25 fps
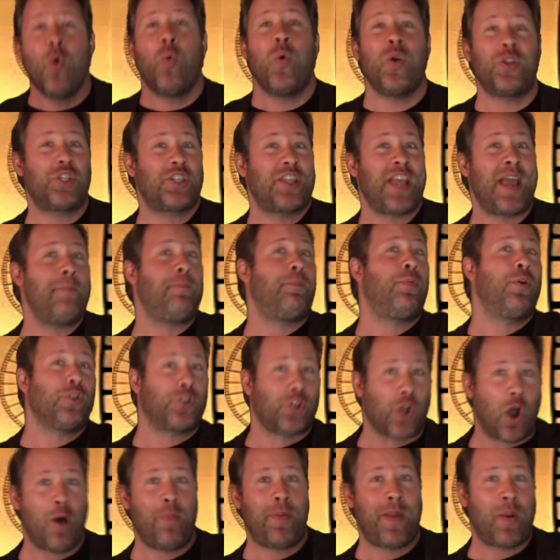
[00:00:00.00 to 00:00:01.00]
which then
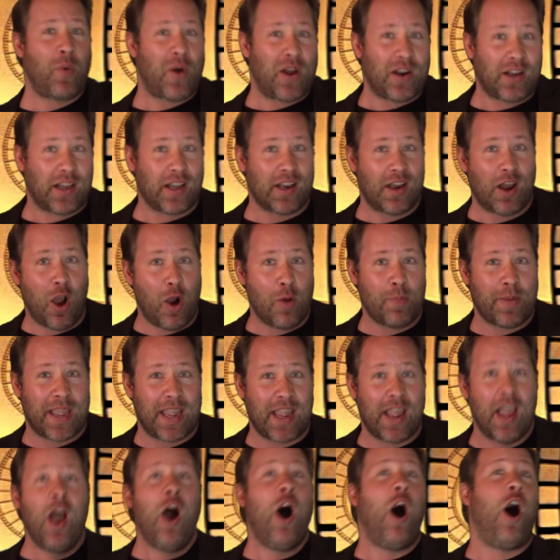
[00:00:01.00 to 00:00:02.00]
puts Obi-Wan
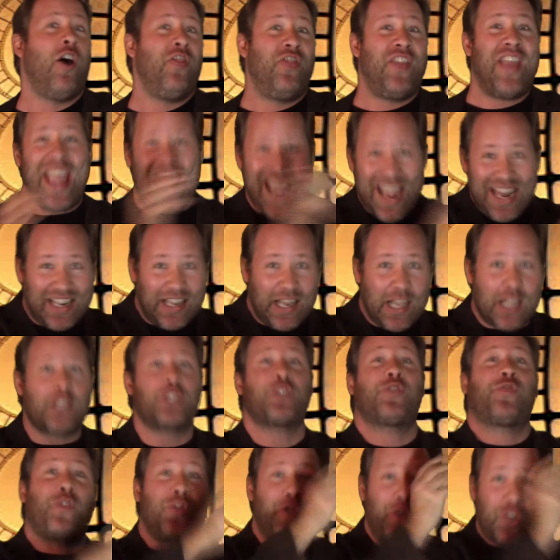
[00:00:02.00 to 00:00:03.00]
Kenobi on the hit
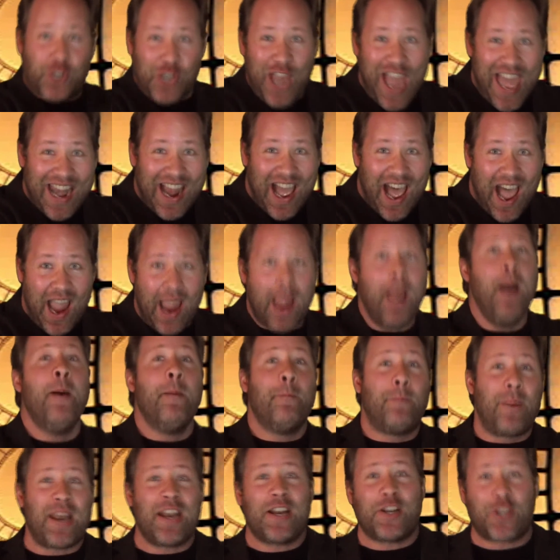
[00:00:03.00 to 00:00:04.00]
list for the
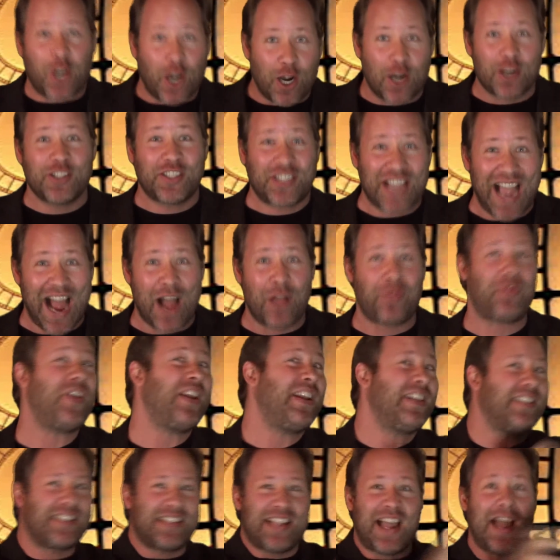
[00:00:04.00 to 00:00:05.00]
Jedi, but it turns out
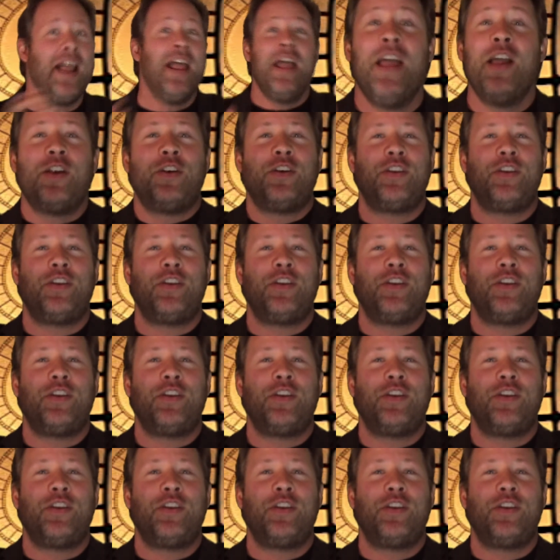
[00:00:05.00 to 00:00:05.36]
that it's not.